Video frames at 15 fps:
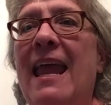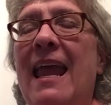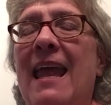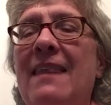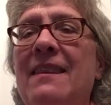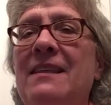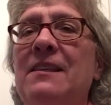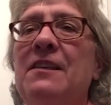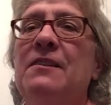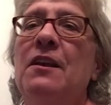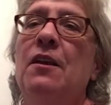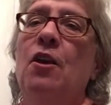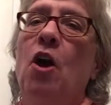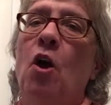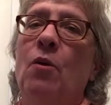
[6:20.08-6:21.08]
This is
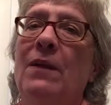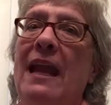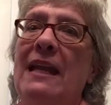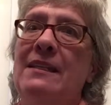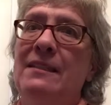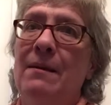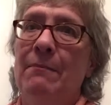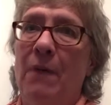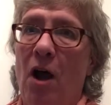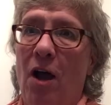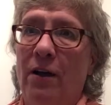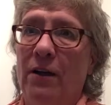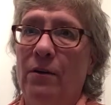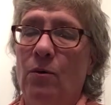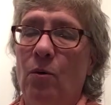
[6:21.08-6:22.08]
called a
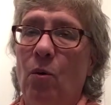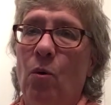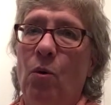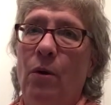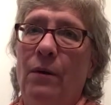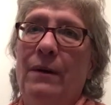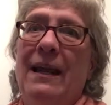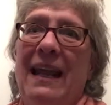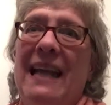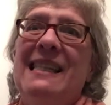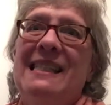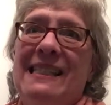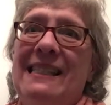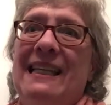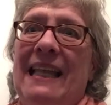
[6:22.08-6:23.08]
toboggan or a
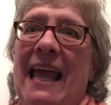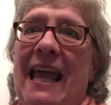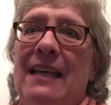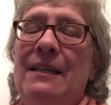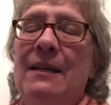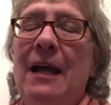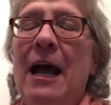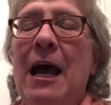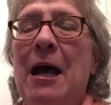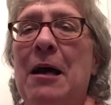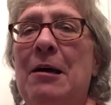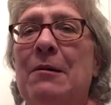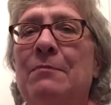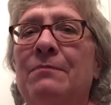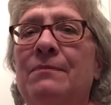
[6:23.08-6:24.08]
sled.
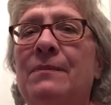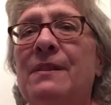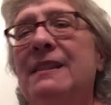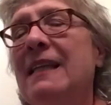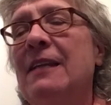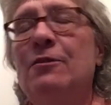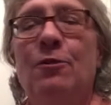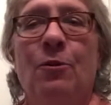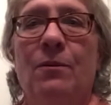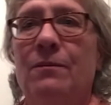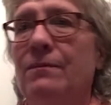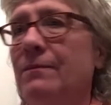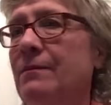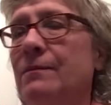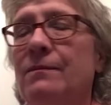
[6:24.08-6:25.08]
Sleds
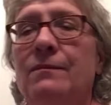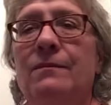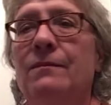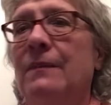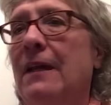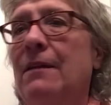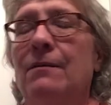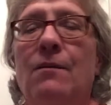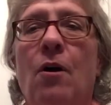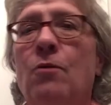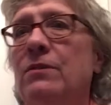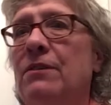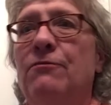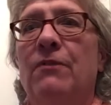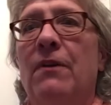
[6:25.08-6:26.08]
look like all
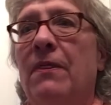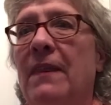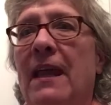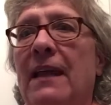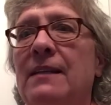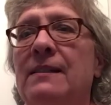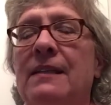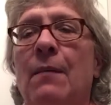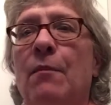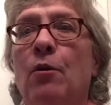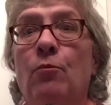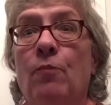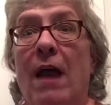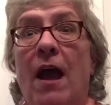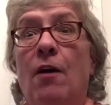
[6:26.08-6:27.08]
different things. Some are
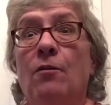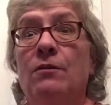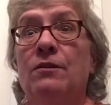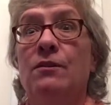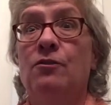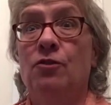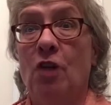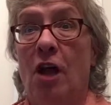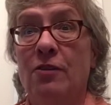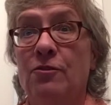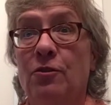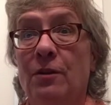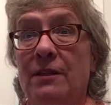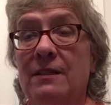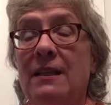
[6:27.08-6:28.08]
round,
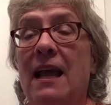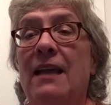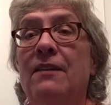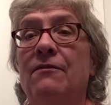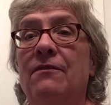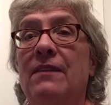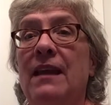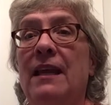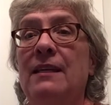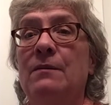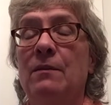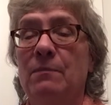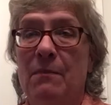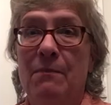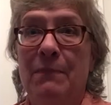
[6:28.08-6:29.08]
saucer kind of things,
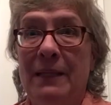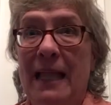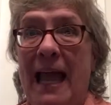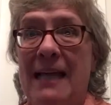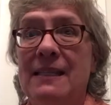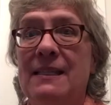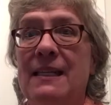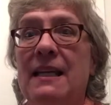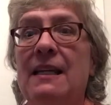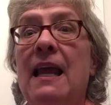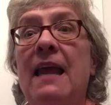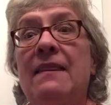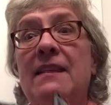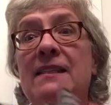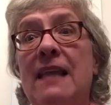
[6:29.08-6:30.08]
and
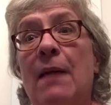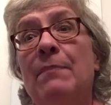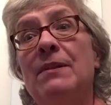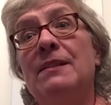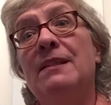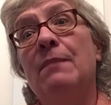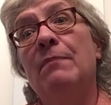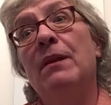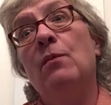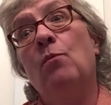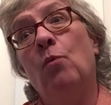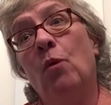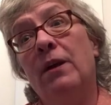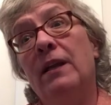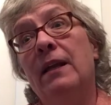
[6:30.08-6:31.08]
plastic. This happens to be
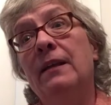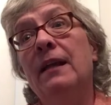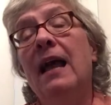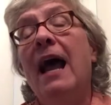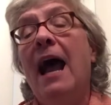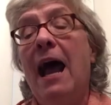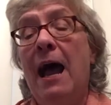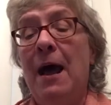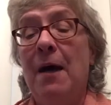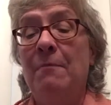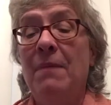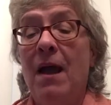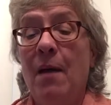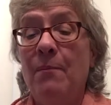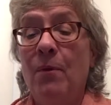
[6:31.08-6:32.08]
wooden.
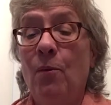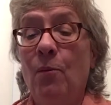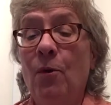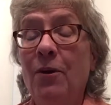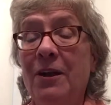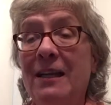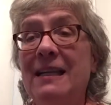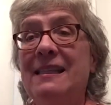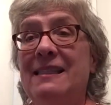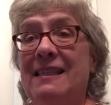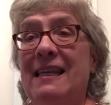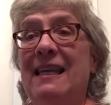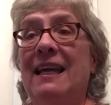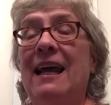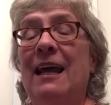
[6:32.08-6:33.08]
But we're going to
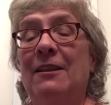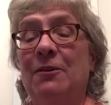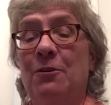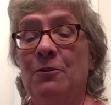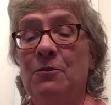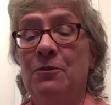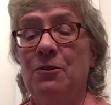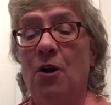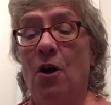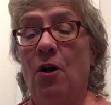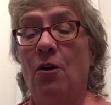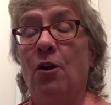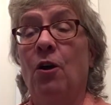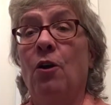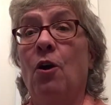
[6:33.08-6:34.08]
sing a little
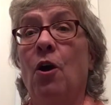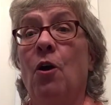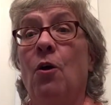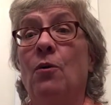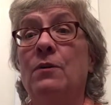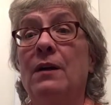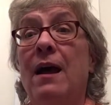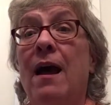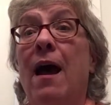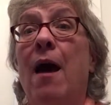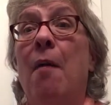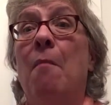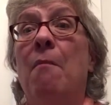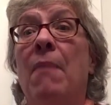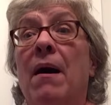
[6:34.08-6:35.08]
song called
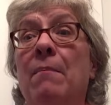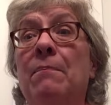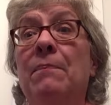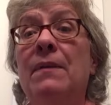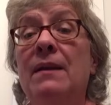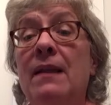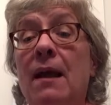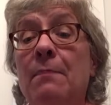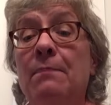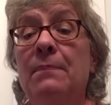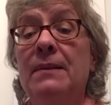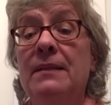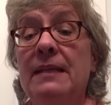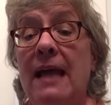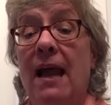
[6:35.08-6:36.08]
Bumpin' Up
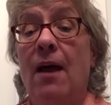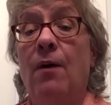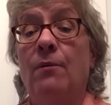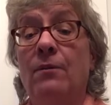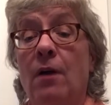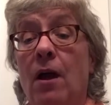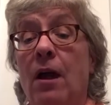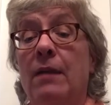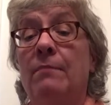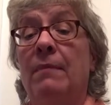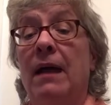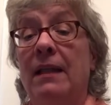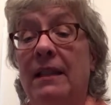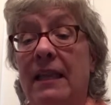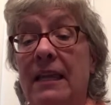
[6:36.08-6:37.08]
and Down on
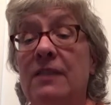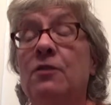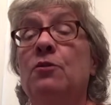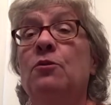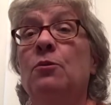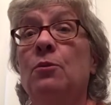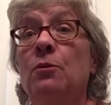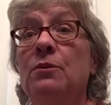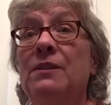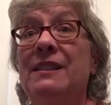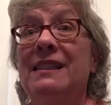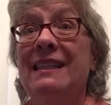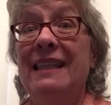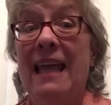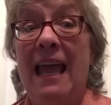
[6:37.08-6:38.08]
My Little
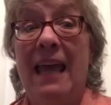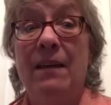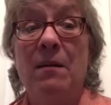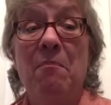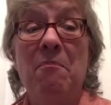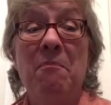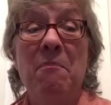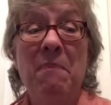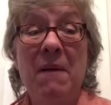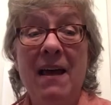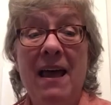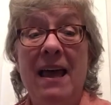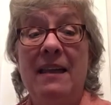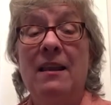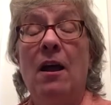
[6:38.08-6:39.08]
Sled.
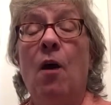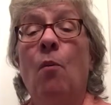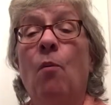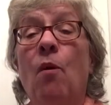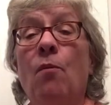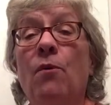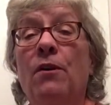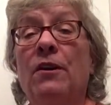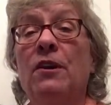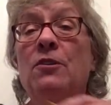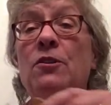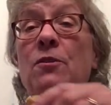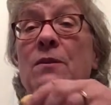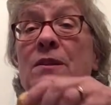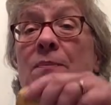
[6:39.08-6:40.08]
But what we're going
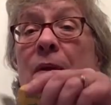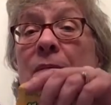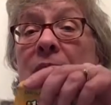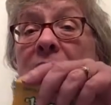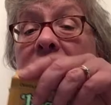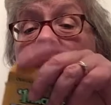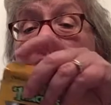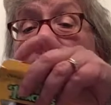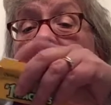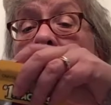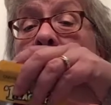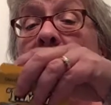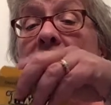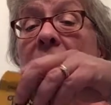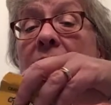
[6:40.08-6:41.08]
to do is I'm going to take
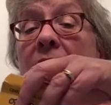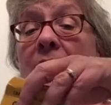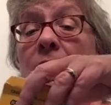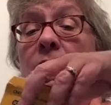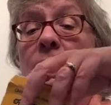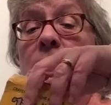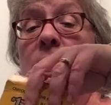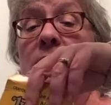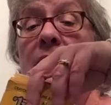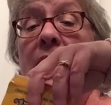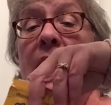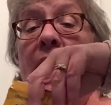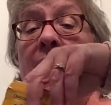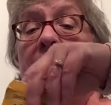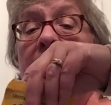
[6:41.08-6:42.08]
some colors, and